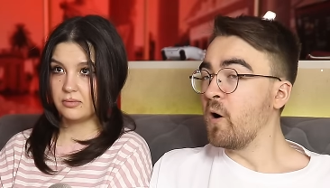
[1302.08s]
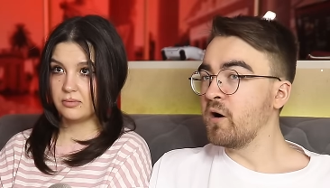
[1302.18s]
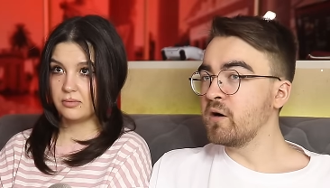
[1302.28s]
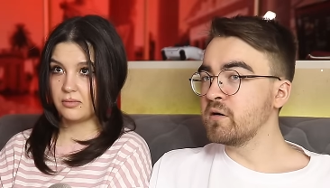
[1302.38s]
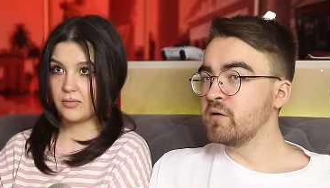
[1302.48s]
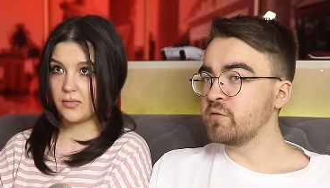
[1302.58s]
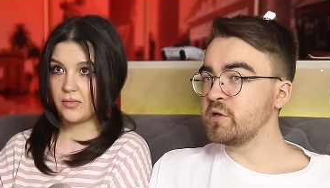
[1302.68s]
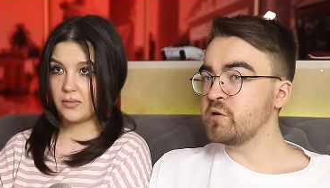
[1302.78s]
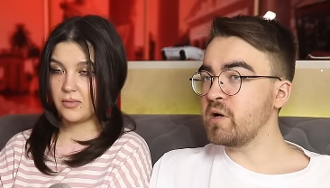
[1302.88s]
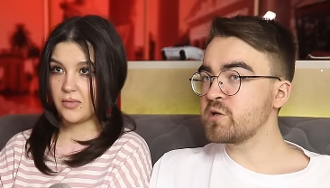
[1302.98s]
Speaker 1: Oh,
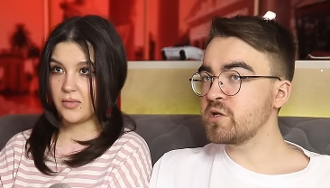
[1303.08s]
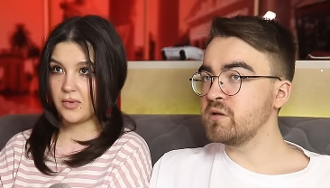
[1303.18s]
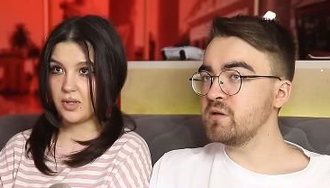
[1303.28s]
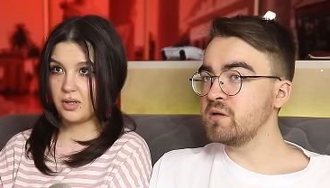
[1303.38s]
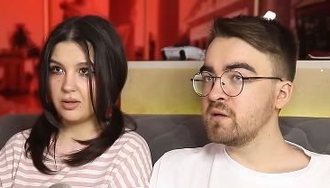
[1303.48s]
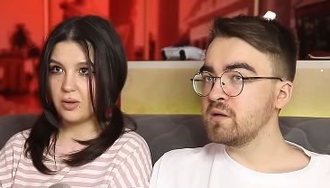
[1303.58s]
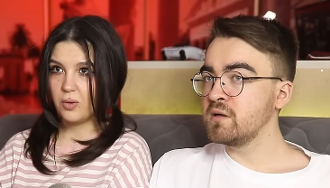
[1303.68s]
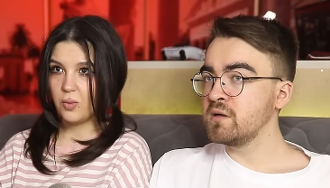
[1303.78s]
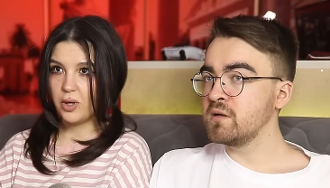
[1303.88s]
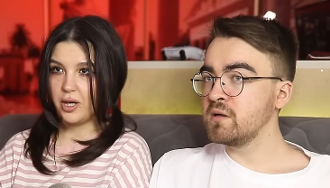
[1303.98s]
redirection.
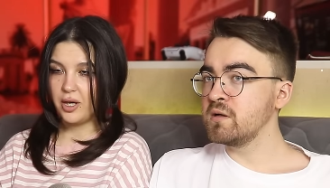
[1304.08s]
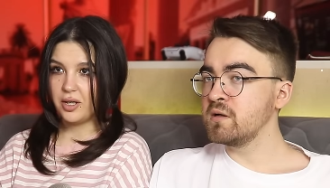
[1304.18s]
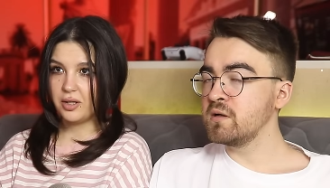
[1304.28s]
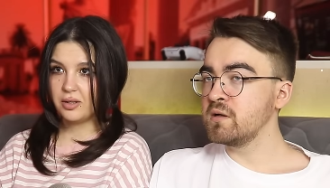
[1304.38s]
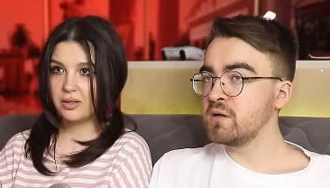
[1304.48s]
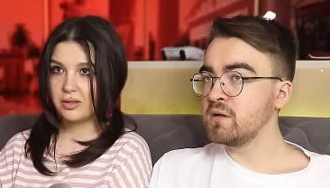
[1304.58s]
Speaker 2: No way.